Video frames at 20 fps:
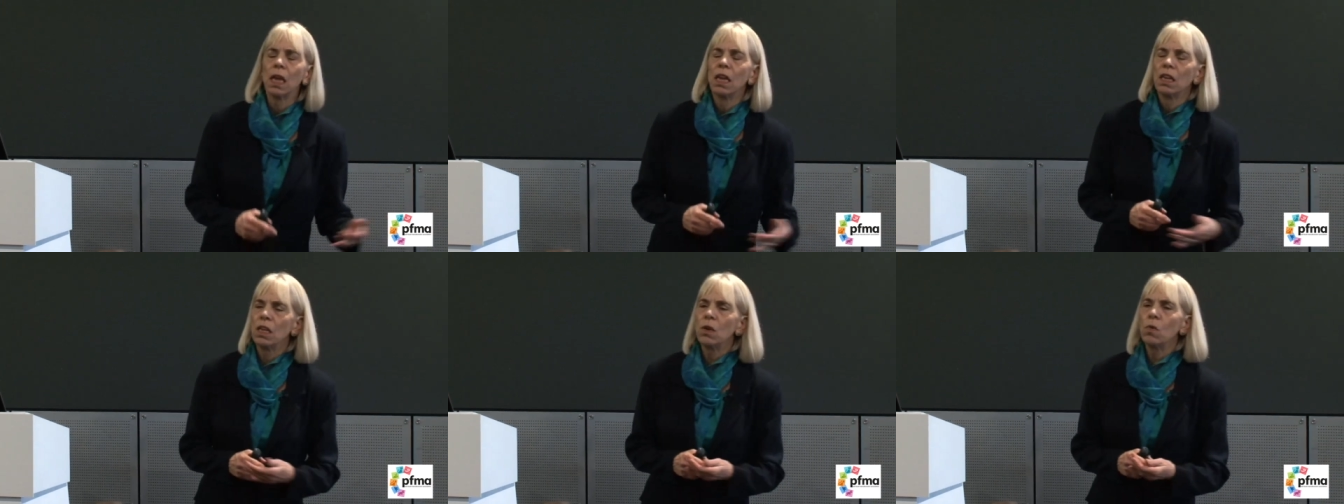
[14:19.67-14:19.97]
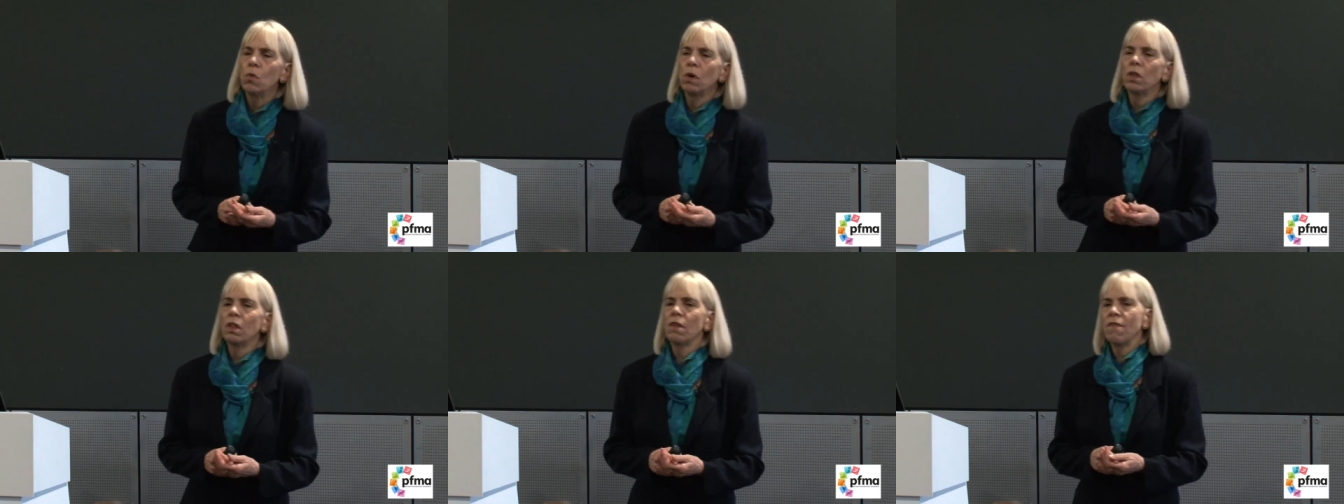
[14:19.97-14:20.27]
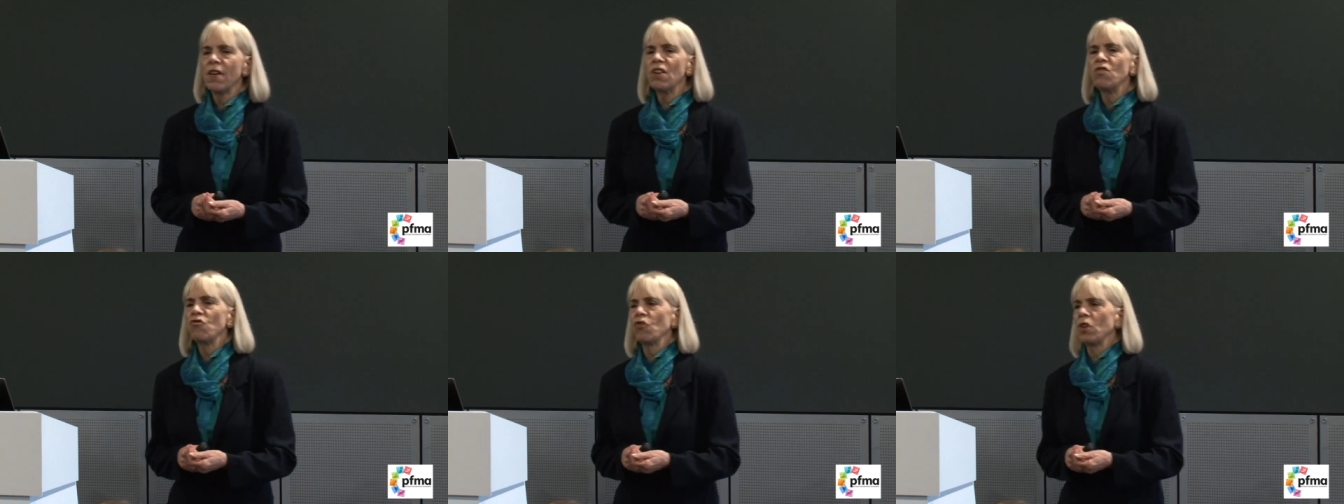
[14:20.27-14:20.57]
you will
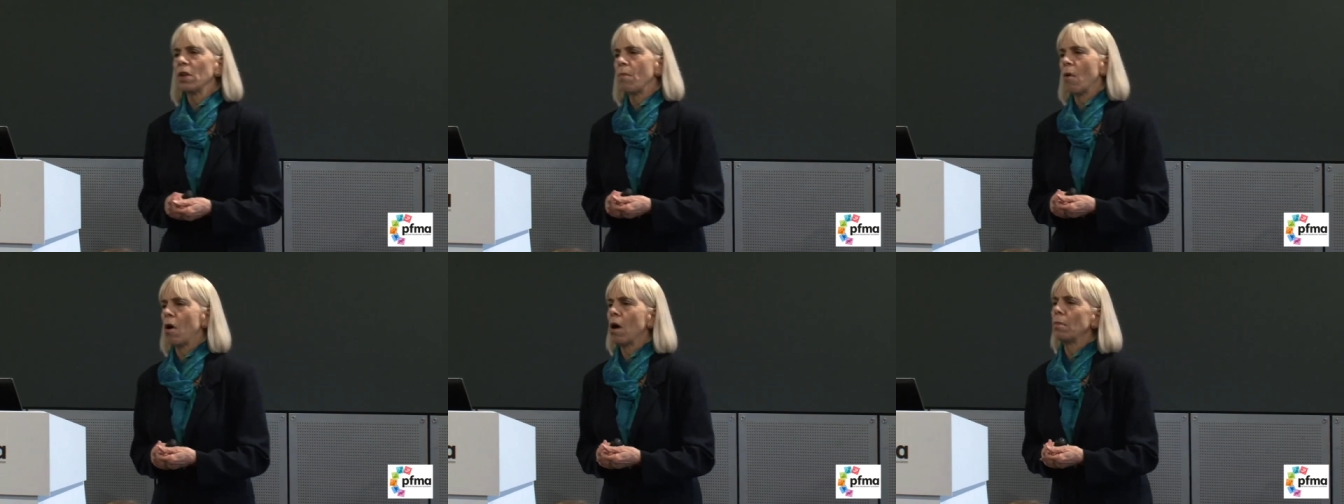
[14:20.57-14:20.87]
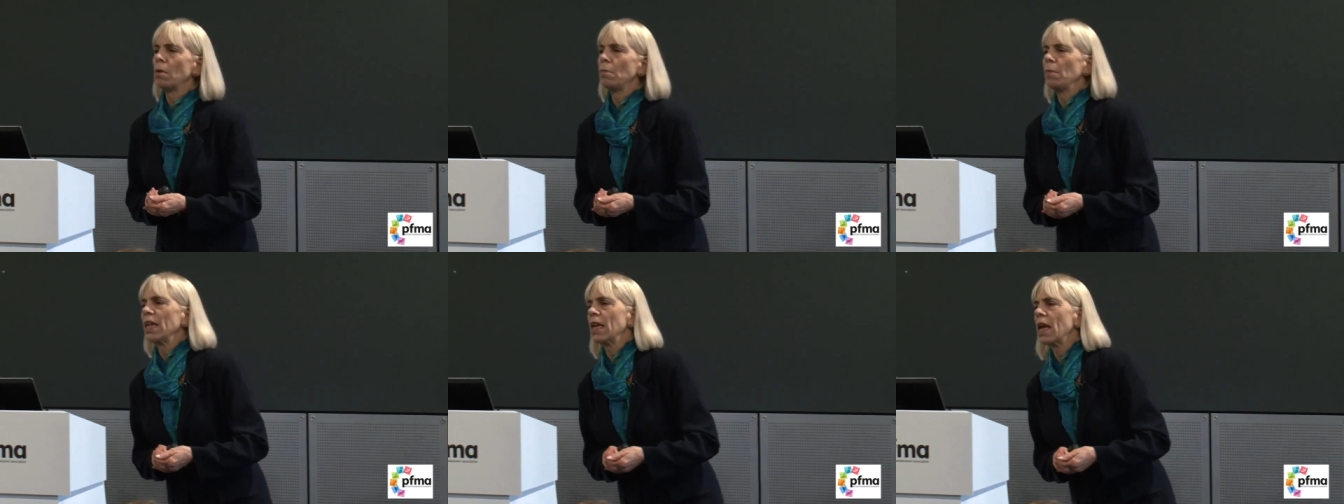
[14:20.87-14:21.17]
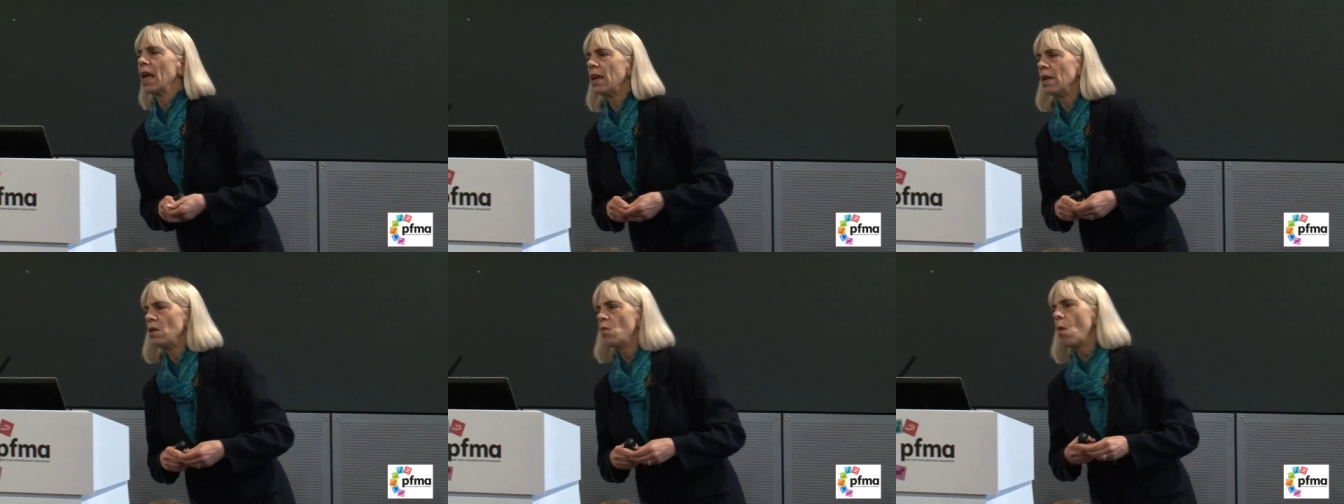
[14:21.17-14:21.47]
eventually probably
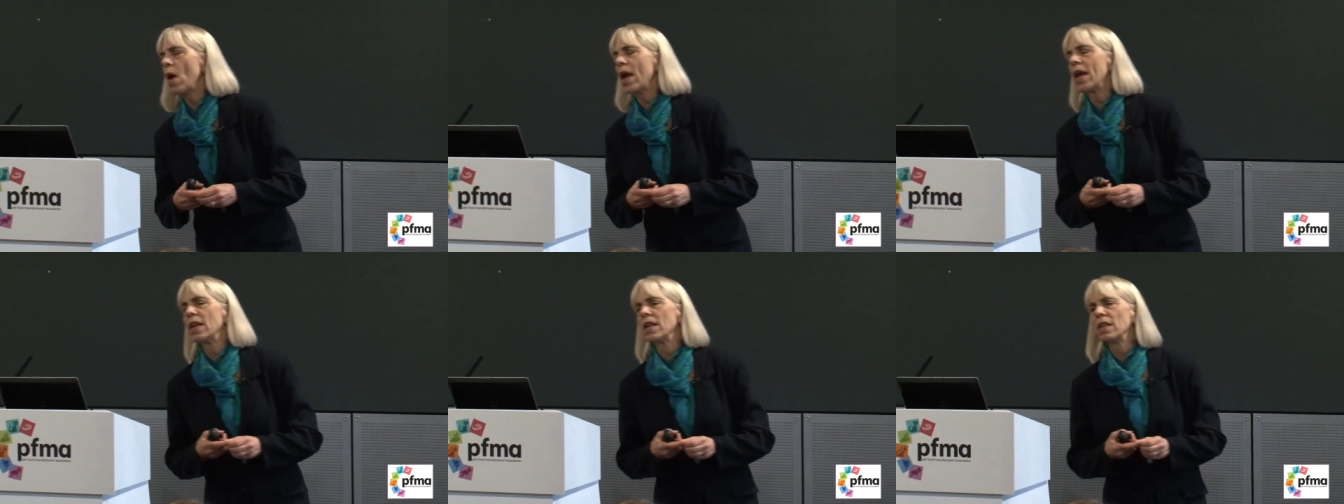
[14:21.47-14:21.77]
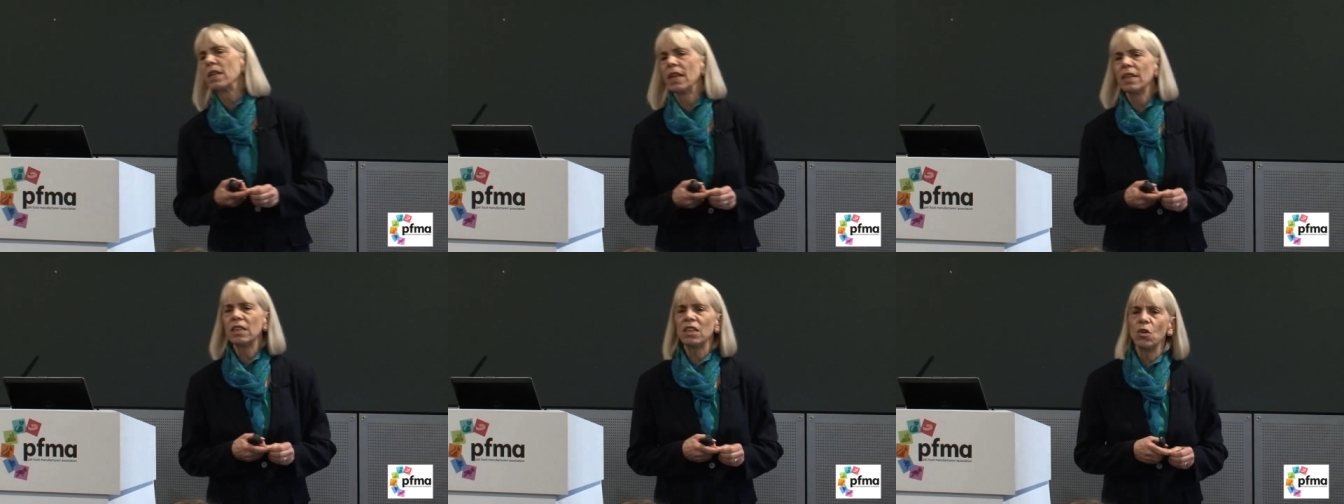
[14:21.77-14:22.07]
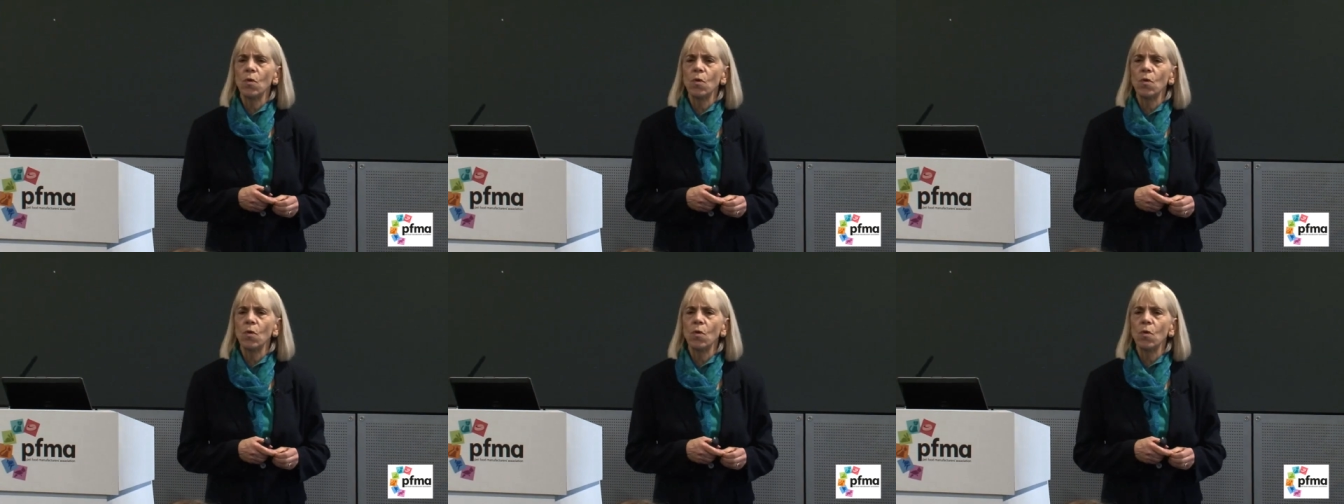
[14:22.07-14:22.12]
gain weight unless